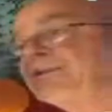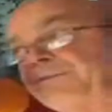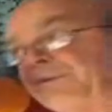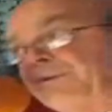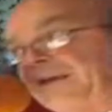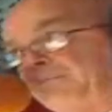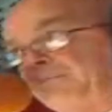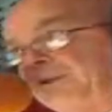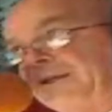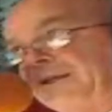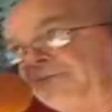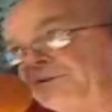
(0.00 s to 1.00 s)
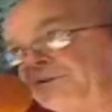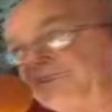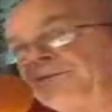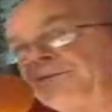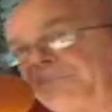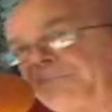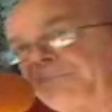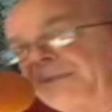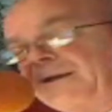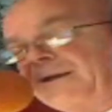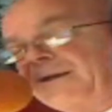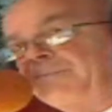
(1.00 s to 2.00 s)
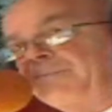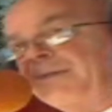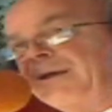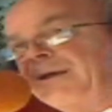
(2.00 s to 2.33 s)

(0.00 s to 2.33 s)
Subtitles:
has $58 billion in reserves to back up.